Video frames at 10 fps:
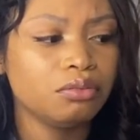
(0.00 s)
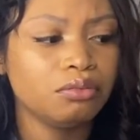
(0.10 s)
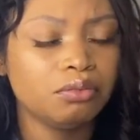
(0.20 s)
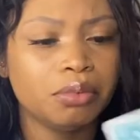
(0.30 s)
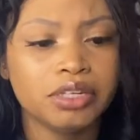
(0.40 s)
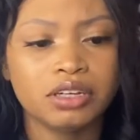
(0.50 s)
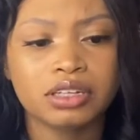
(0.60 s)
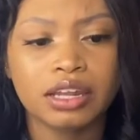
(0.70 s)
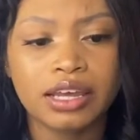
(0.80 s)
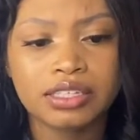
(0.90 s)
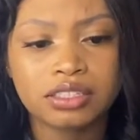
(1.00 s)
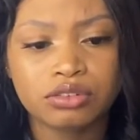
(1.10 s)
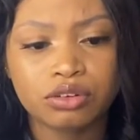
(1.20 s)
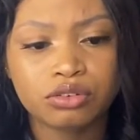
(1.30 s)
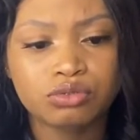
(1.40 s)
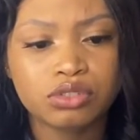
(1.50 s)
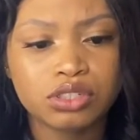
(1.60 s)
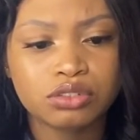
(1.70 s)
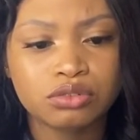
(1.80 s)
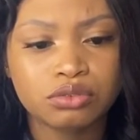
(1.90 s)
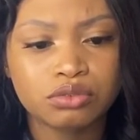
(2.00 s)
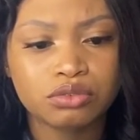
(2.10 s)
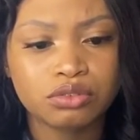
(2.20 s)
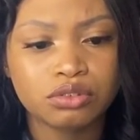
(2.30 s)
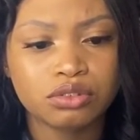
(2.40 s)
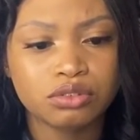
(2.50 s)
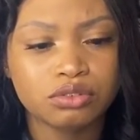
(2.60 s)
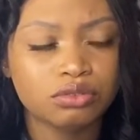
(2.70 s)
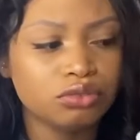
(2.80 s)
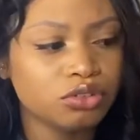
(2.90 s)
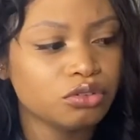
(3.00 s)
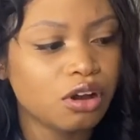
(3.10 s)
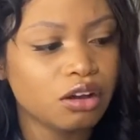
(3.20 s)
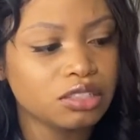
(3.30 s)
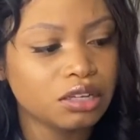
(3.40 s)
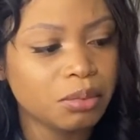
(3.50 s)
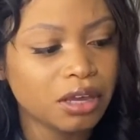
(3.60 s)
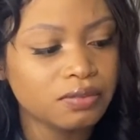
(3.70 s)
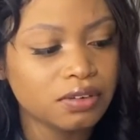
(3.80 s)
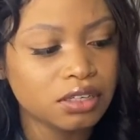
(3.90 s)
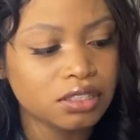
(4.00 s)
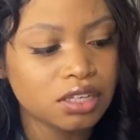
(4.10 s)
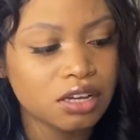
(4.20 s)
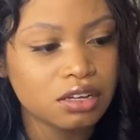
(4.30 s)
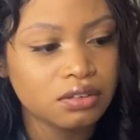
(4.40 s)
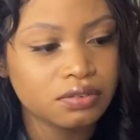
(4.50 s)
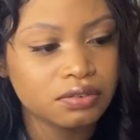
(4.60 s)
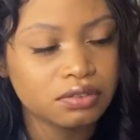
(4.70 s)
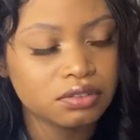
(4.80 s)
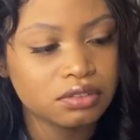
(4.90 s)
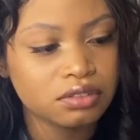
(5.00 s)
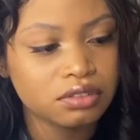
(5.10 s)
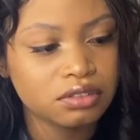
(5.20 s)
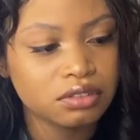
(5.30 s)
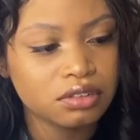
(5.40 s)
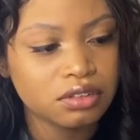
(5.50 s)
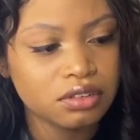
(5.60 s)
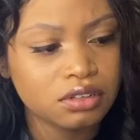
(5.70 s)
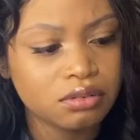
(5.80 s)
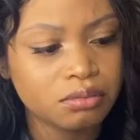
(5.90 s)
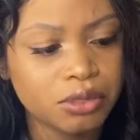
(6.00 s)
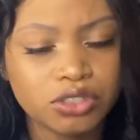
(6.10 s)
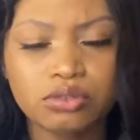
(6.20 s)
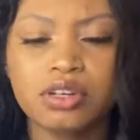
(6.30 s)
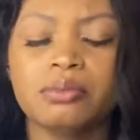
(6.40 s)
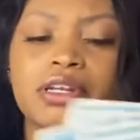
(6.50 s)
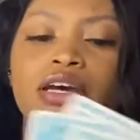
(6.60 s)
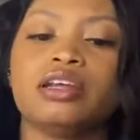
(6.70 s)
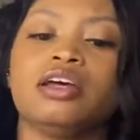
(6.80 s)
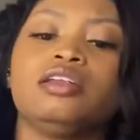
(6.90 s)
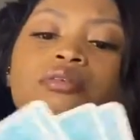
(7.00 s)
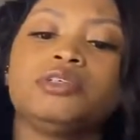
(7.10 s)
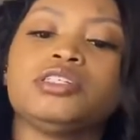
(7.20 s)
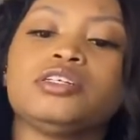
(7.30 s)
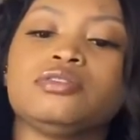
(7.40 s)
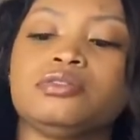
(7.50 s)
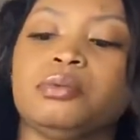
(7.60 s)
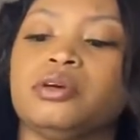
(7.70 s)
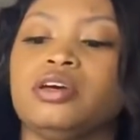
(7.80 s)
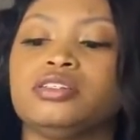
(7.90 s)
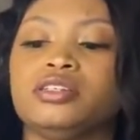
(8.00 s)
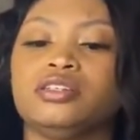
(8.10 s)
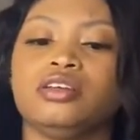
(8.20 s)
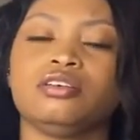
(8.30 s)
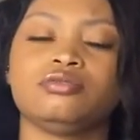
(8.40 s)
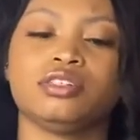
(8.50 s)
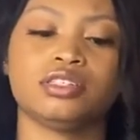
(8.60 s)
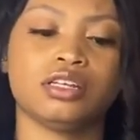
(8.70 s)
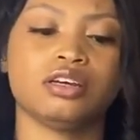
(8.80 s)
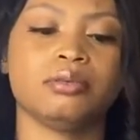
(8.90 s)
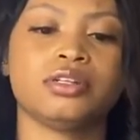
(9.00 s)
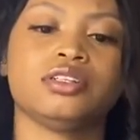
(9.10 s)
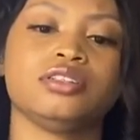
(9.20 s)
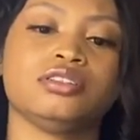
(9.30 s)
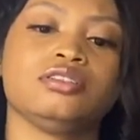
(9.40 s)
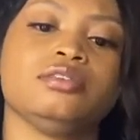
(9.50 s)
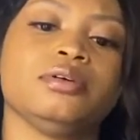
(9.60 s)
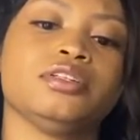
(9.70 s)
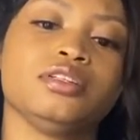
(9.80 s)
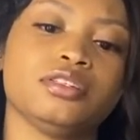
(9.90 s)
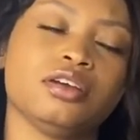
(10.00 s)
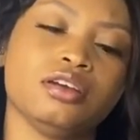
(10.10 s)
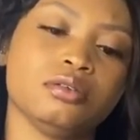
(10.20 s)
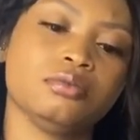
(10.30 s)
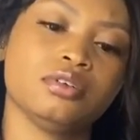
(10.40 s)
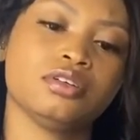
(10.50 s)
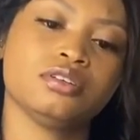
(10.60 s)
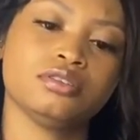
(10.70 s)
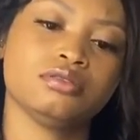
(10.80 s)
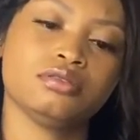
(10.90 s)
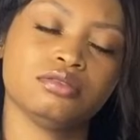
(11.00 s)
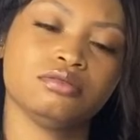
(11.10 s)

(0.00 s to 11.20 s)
But nonetheless, you know, you're causing the pain for yourself. But you coming out of that. Let me see if Spirit has anything else to say about this King of Wands.